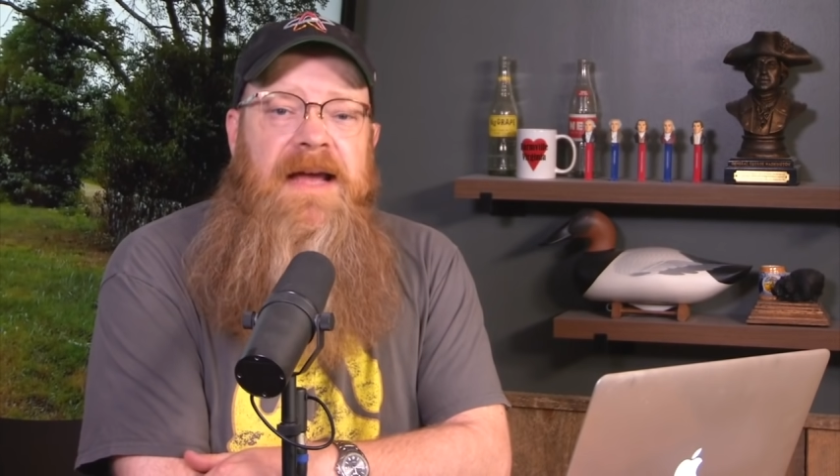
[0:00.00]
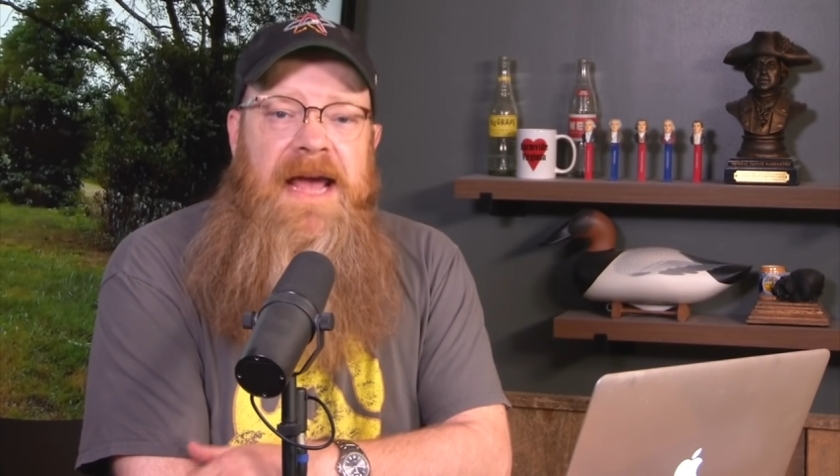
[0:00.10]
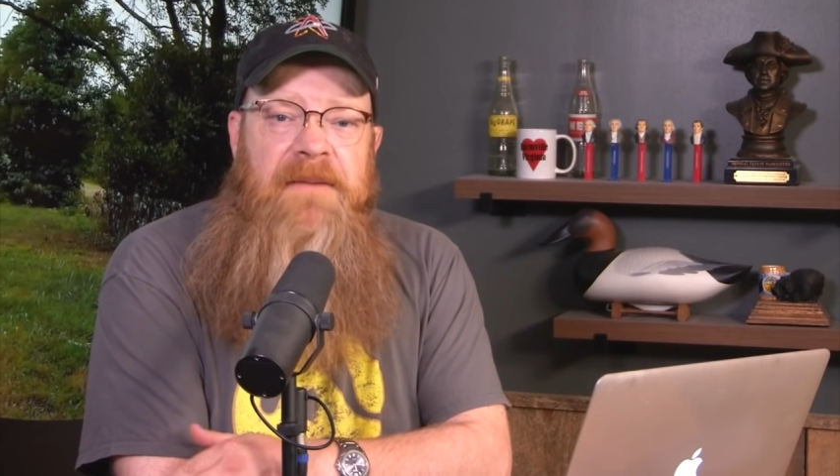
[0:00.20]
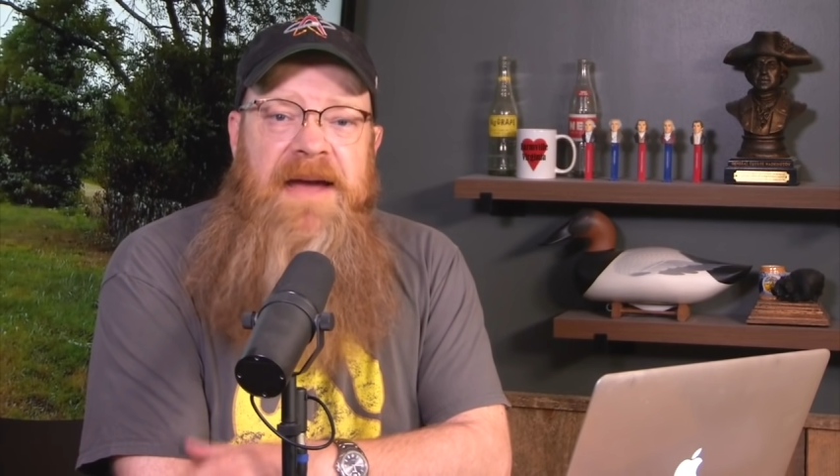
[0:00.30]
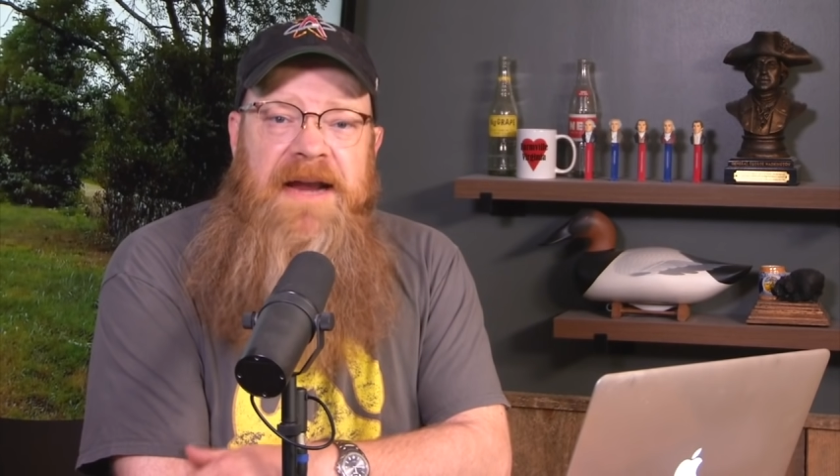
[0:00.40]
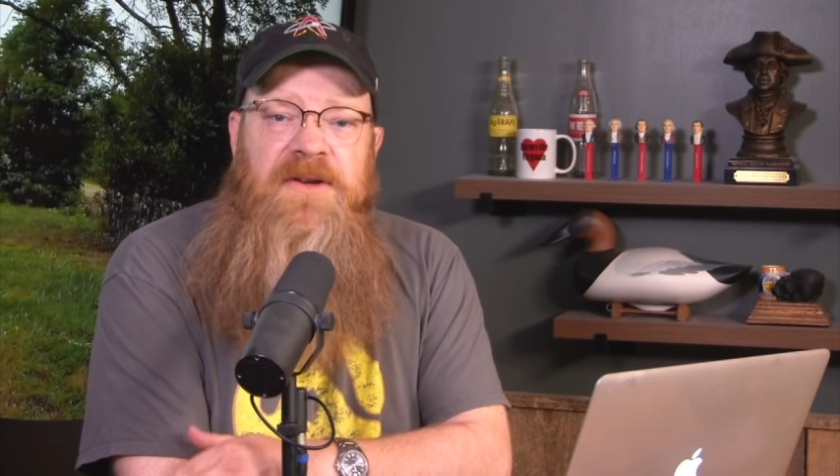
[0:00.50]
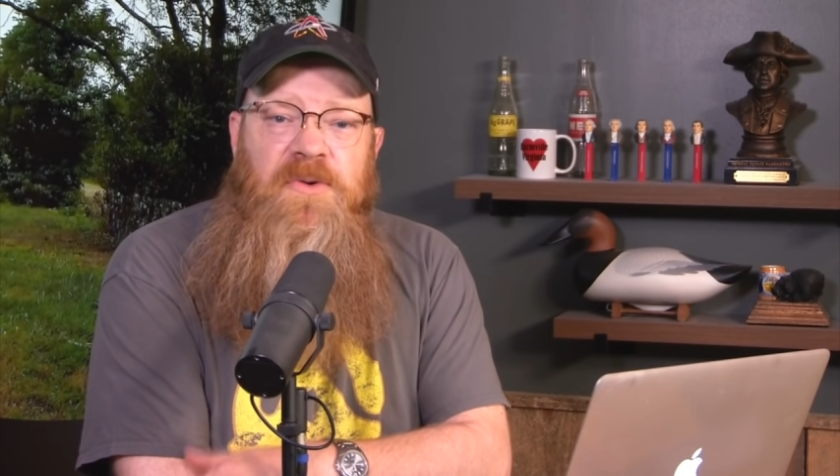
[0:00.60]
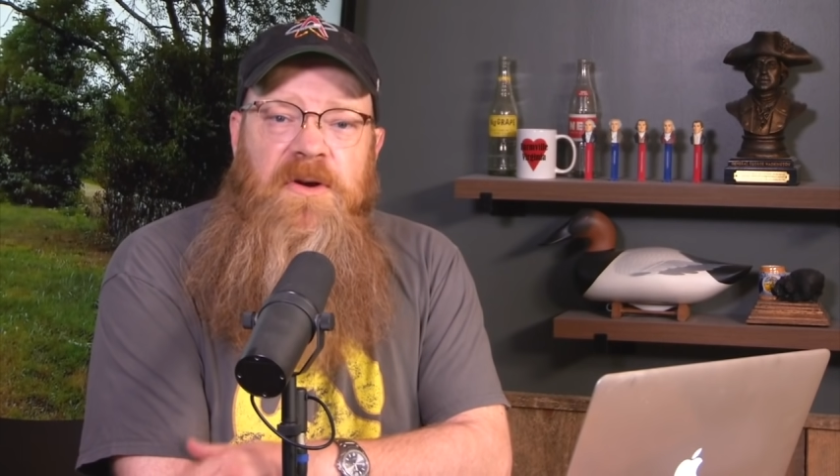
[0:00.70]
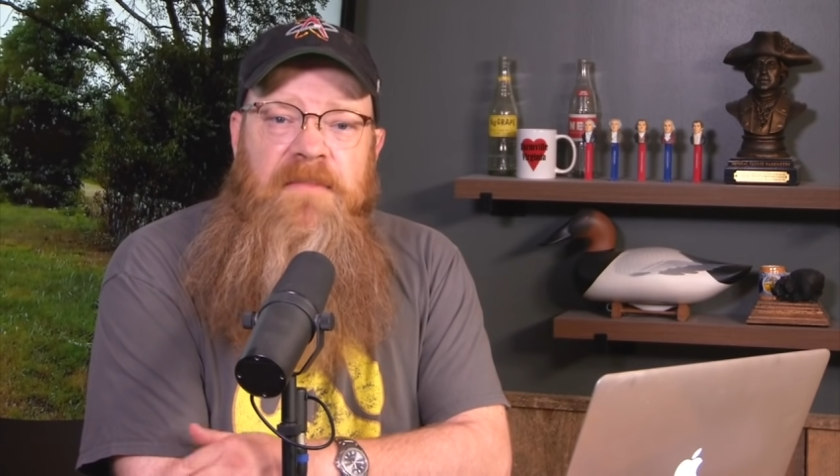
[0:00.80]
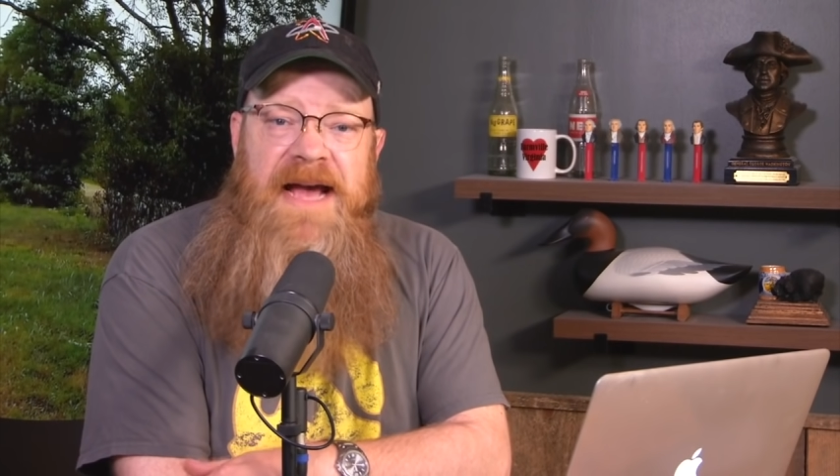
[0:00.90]
a
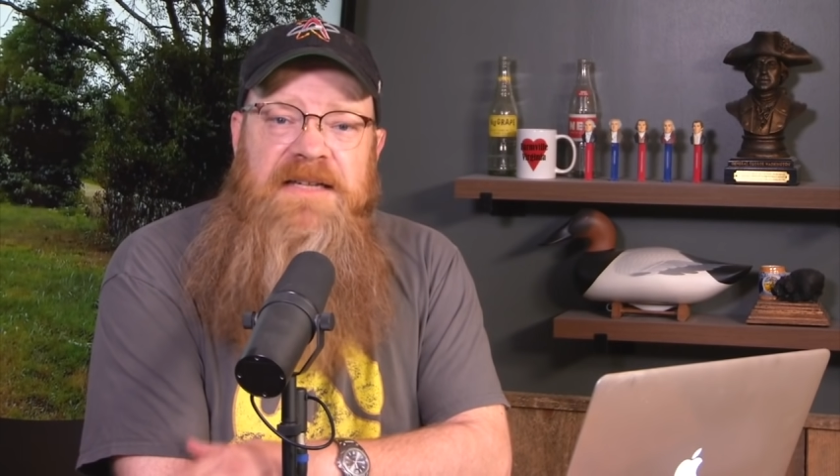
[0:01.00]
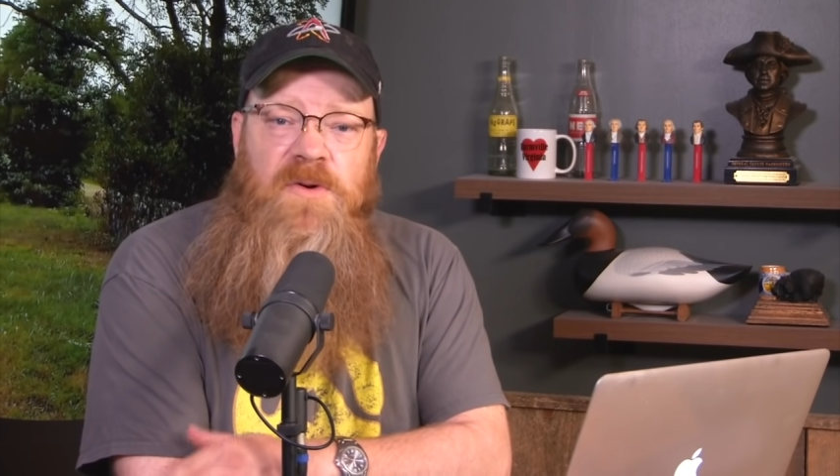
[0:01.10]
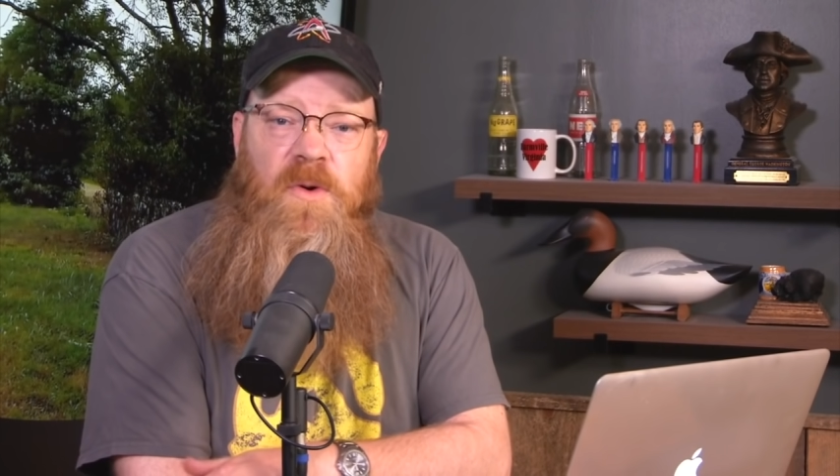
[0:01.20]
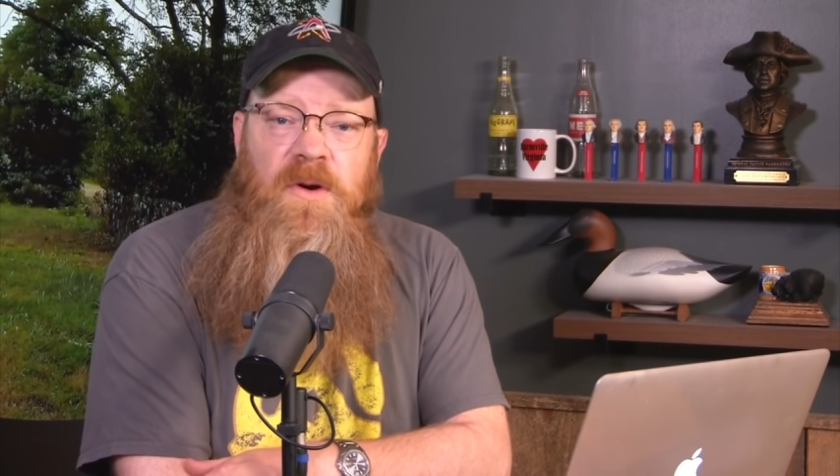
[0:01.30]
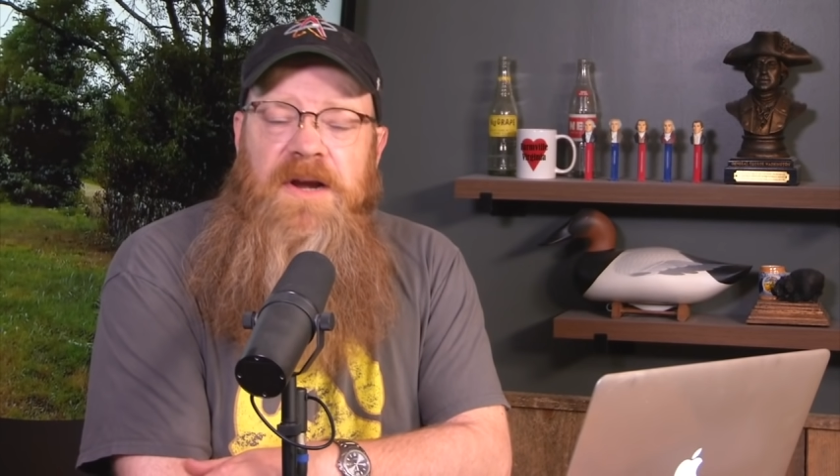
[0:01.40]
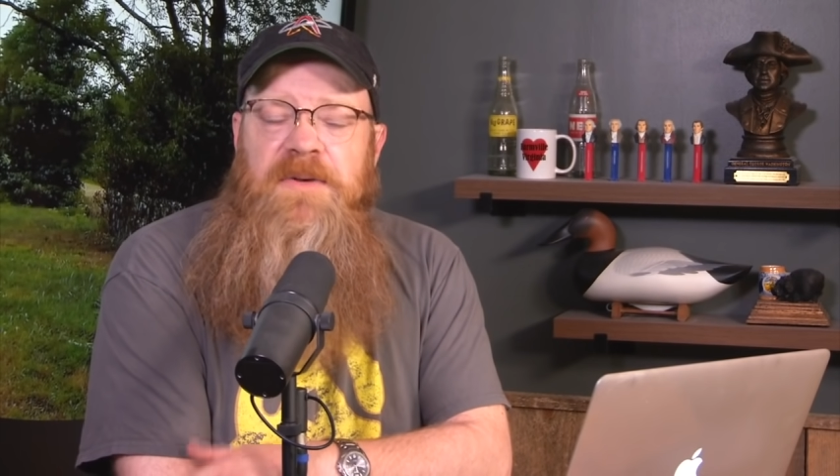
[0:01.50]
mandatory mask order.